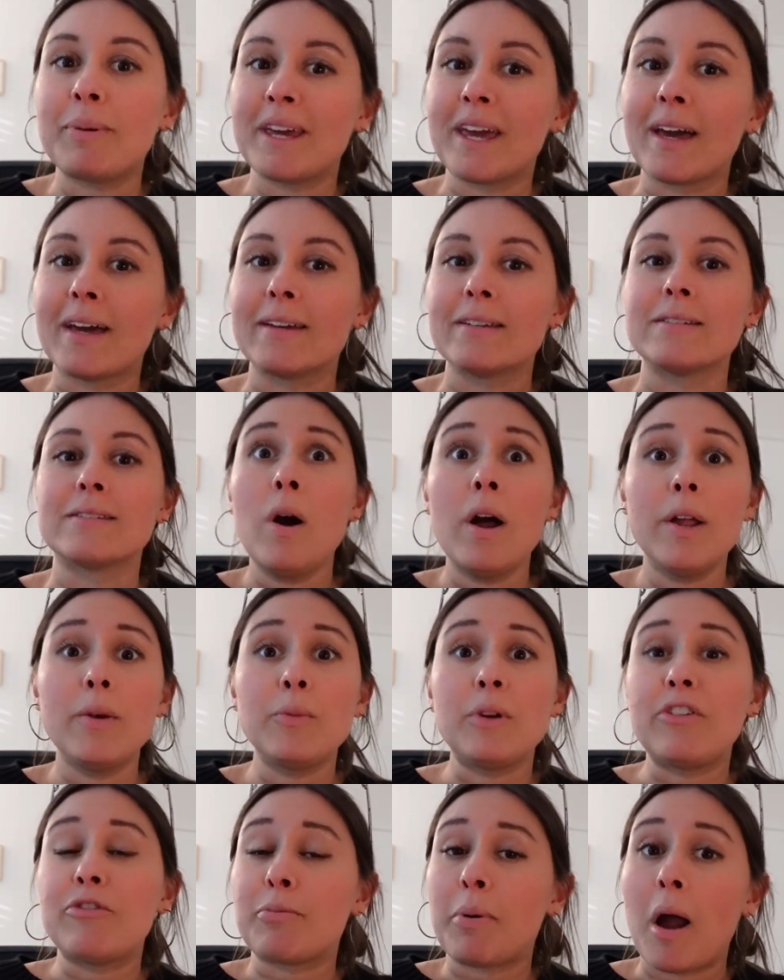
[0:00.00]
because
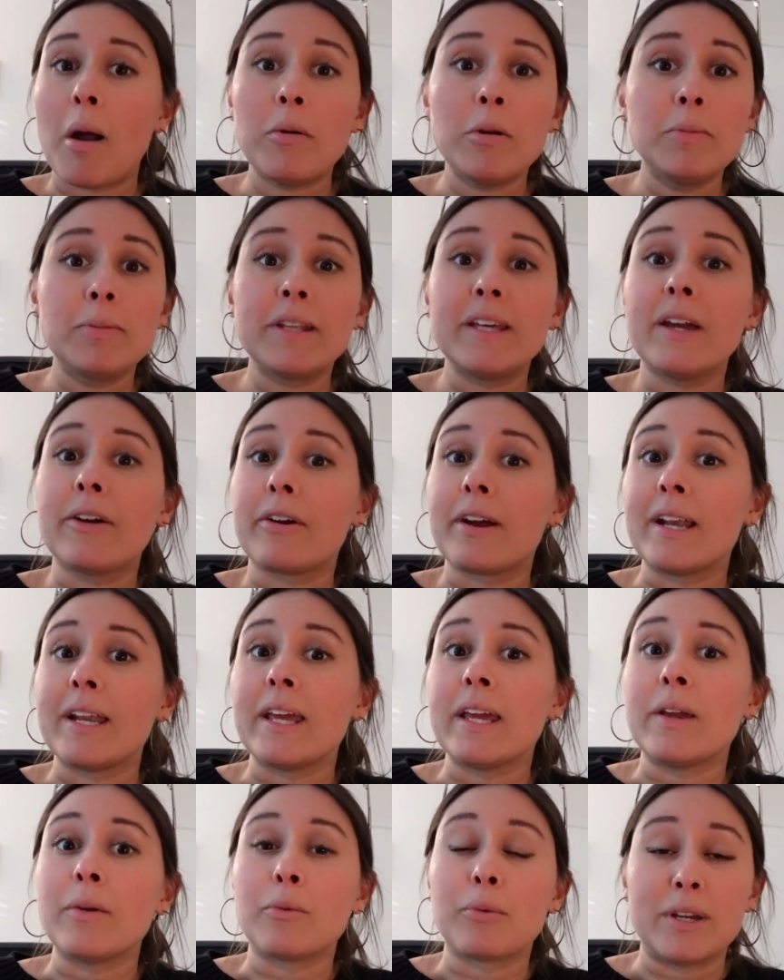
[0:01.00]
1, we've probably
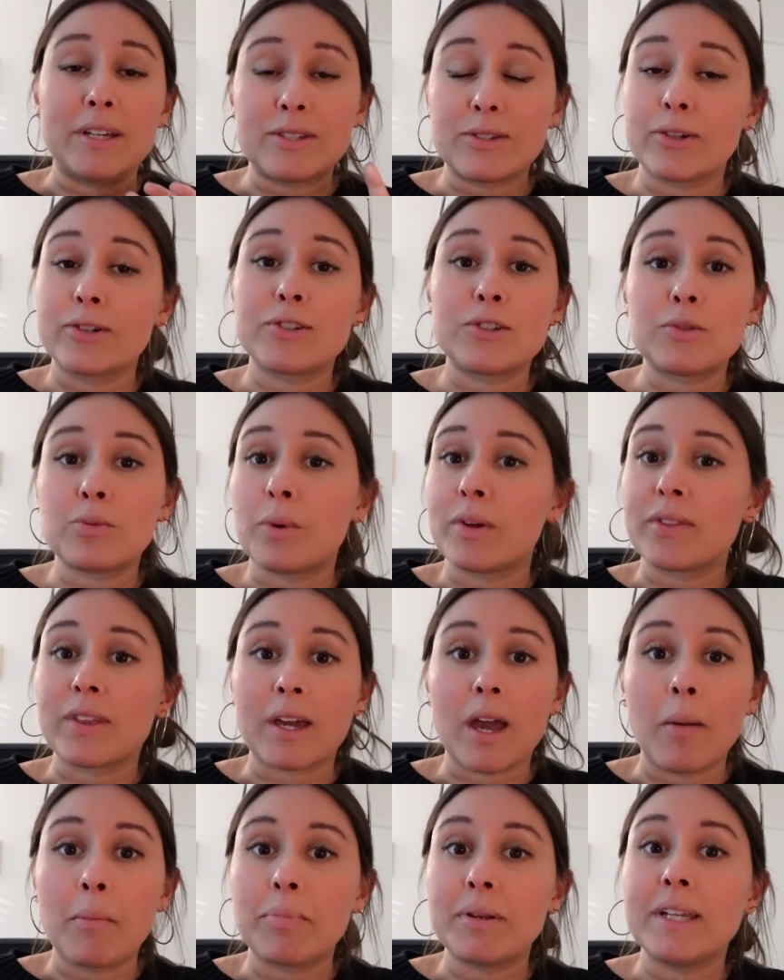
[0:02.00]
already researched what the
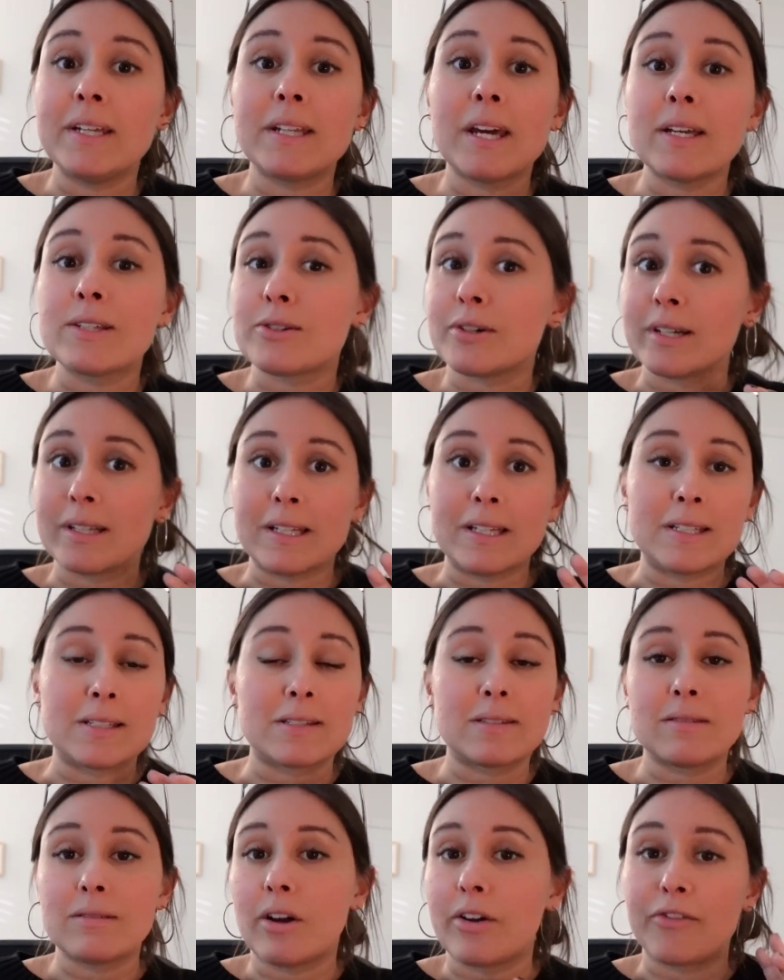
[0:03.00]
company does, or at
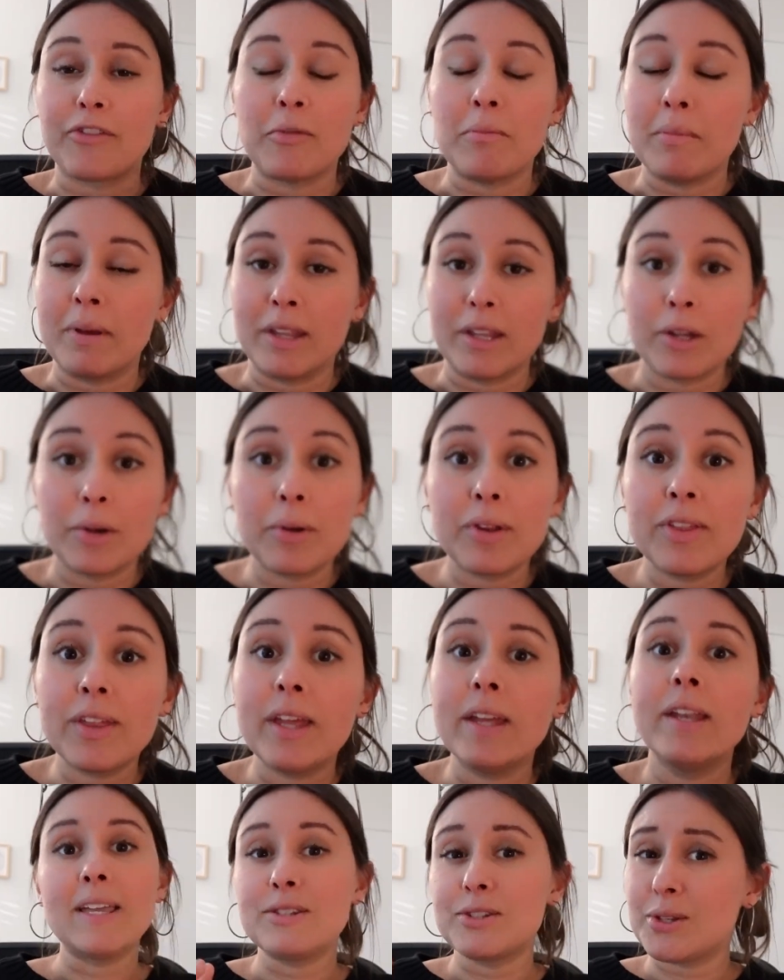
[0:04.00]
least are familiar with
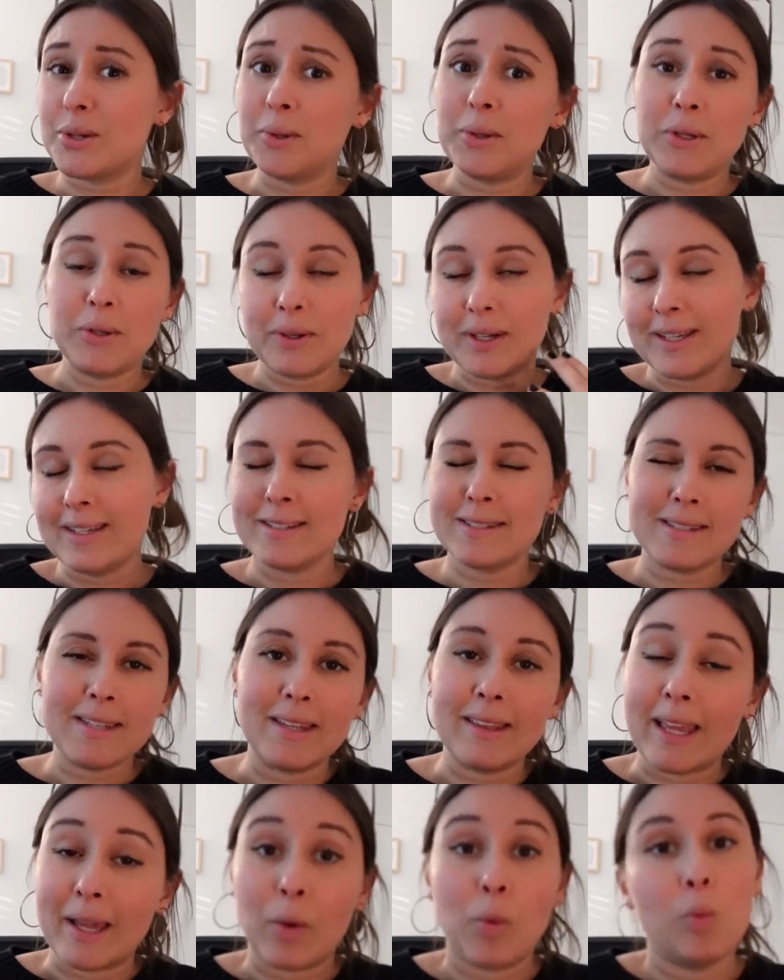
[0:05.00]
it, and 2, you can
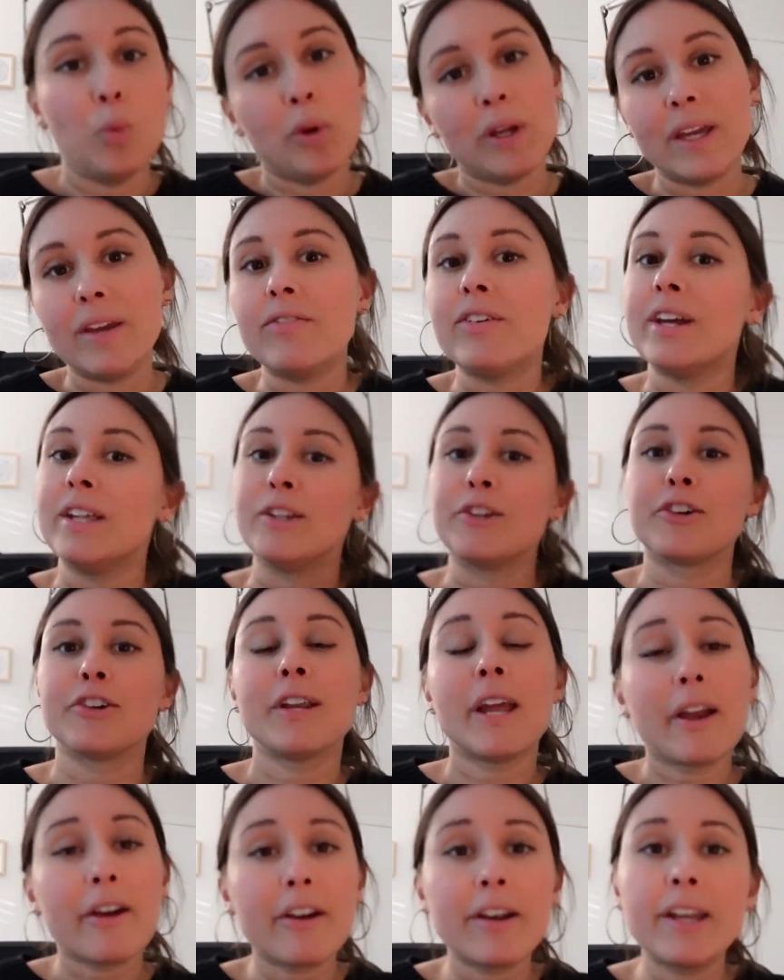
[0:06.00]
instead weave in your
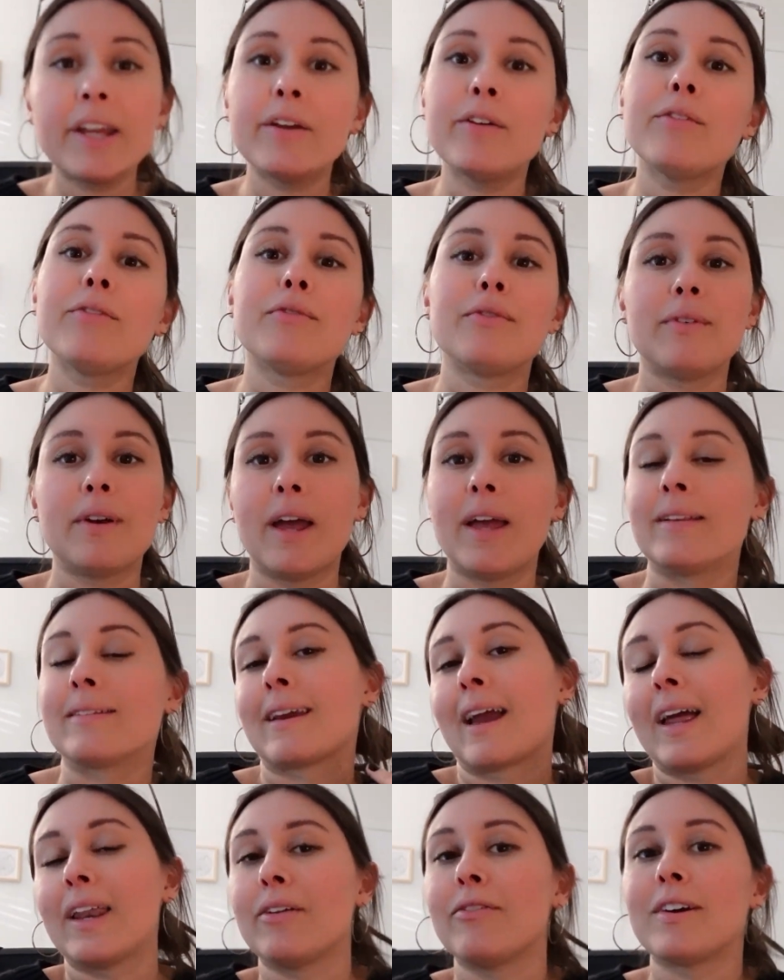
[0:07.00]
narrative
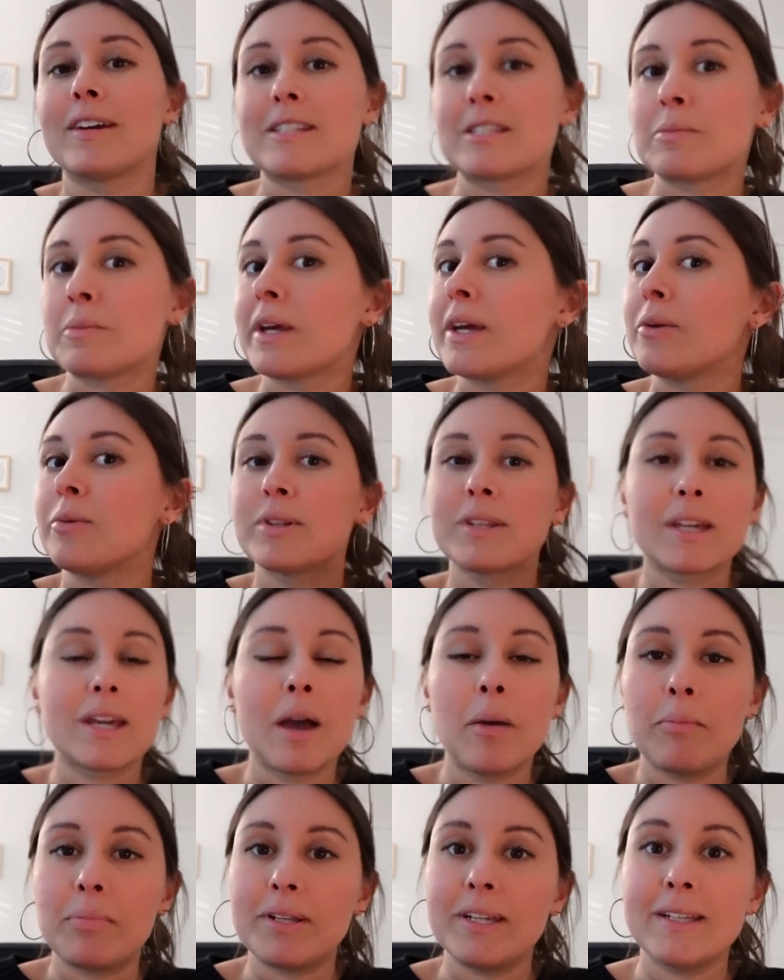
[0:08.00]
and kind of explain what the
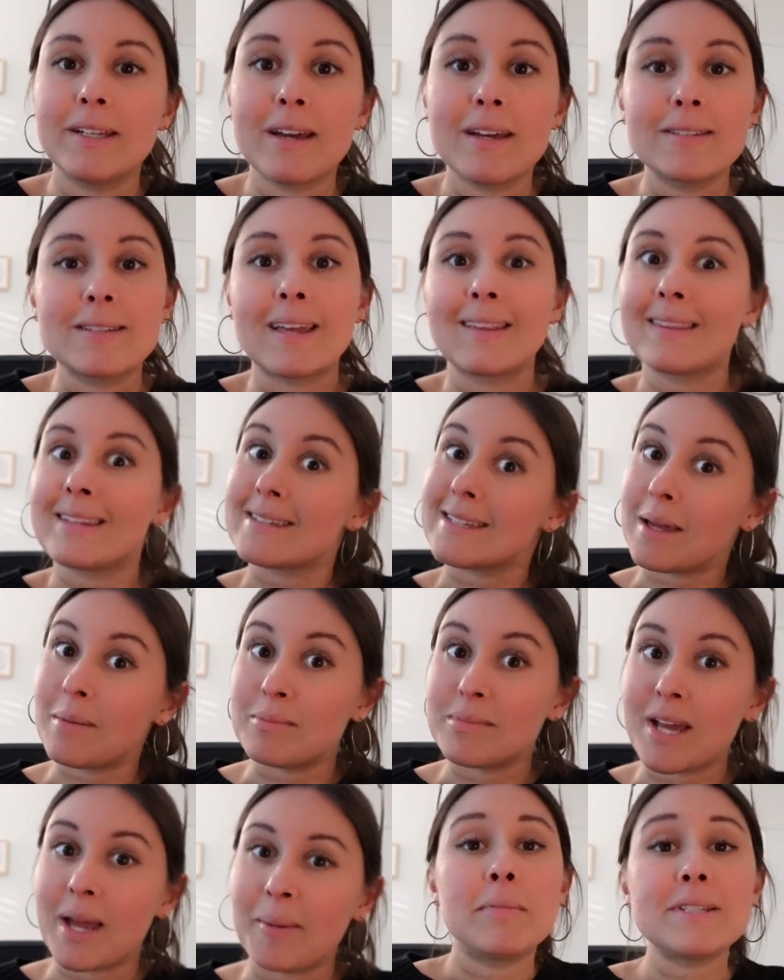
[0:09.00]
company does at the
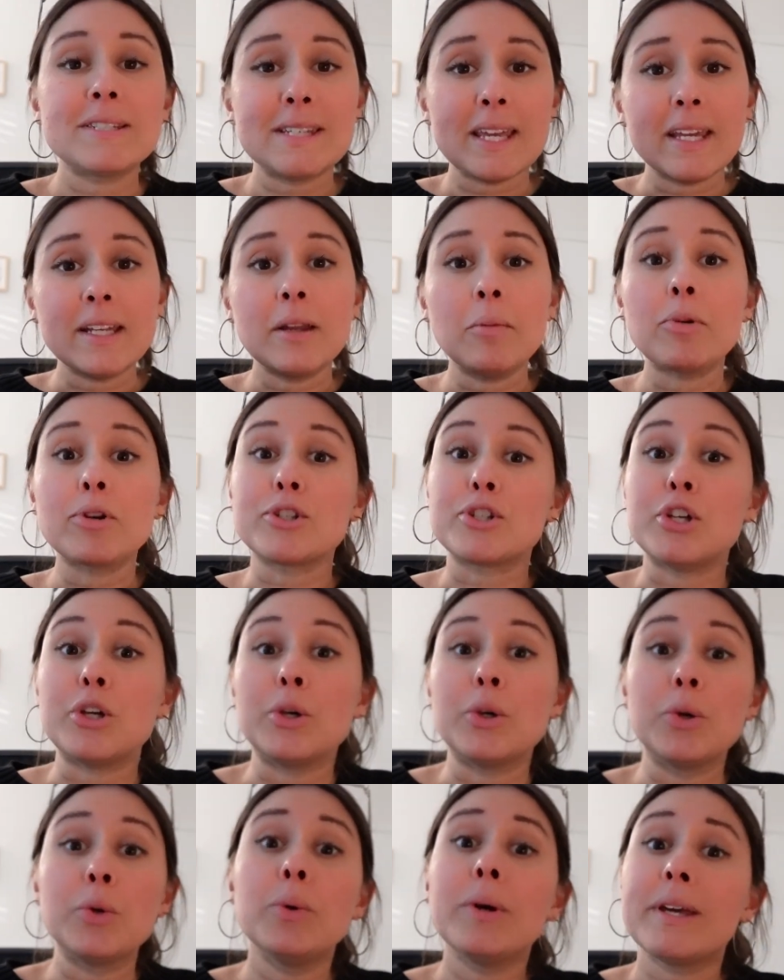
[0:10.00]
same time. Mistake number
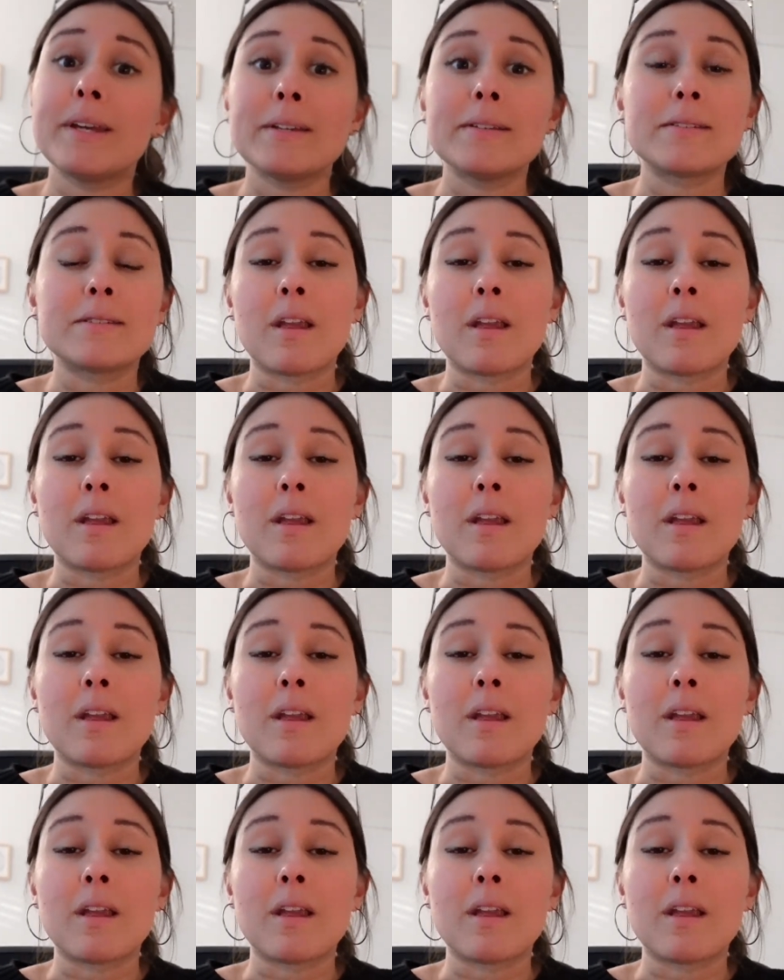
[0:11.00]
2 is